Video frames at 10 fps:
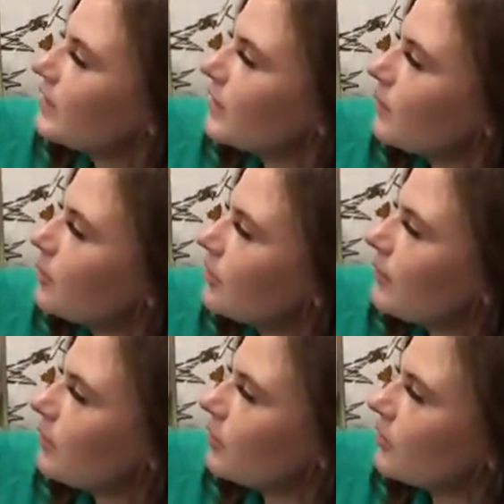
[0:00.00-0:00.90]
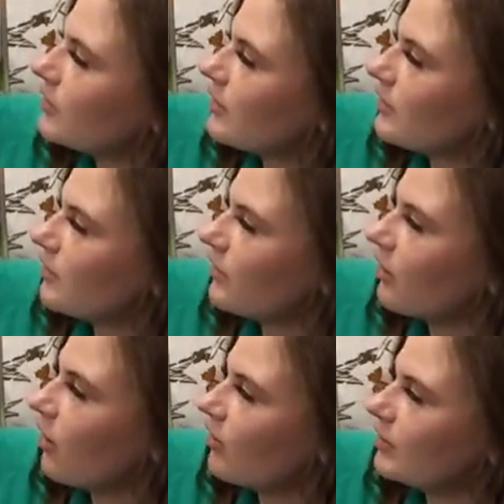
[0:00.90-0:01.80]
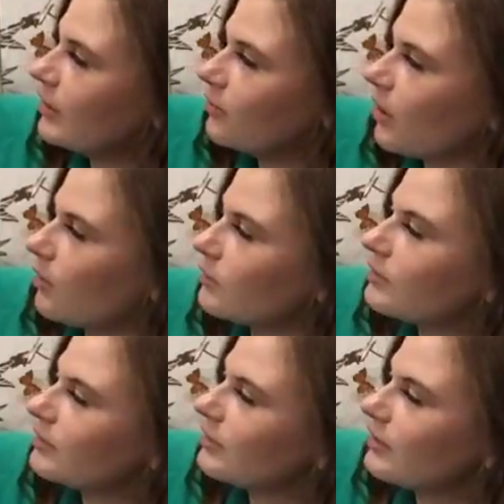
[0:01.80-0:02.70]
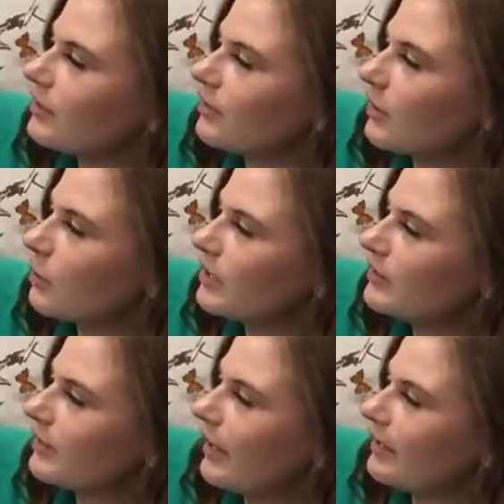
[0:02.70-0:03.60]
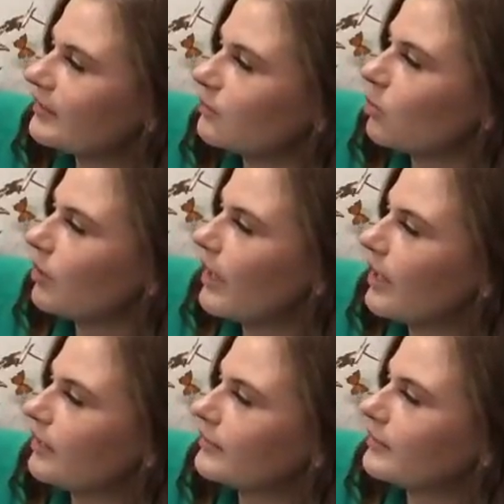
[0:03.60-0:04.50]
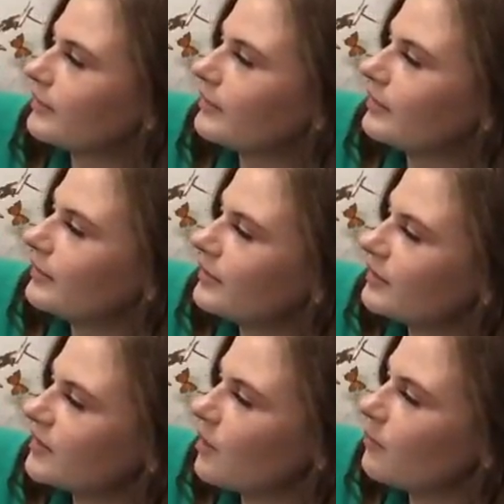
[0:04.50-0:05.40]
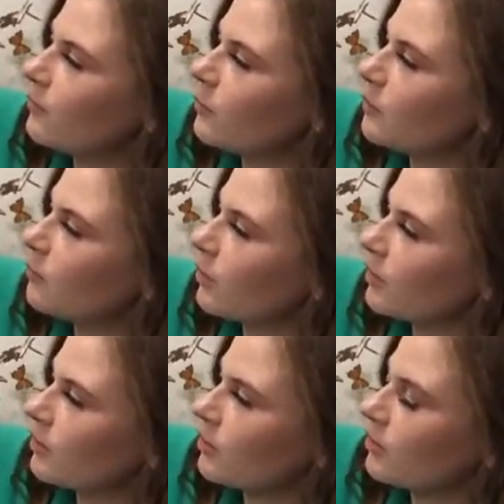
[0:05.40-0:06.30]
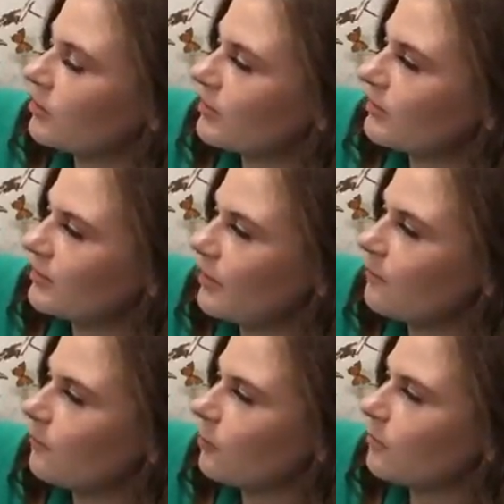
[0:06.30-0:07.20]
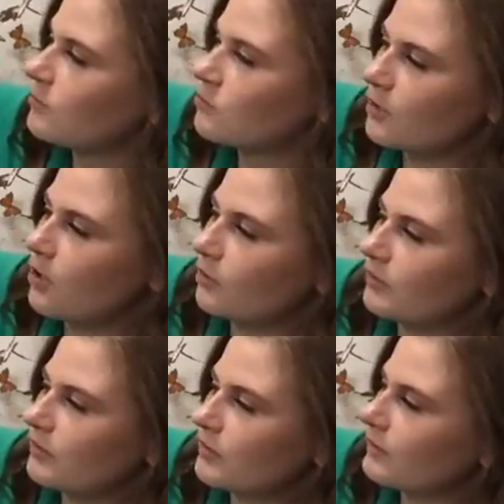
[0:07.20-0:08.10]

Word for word: Summer simmers the colony grows, the queen lays more eggs. Some form workers, some form drones.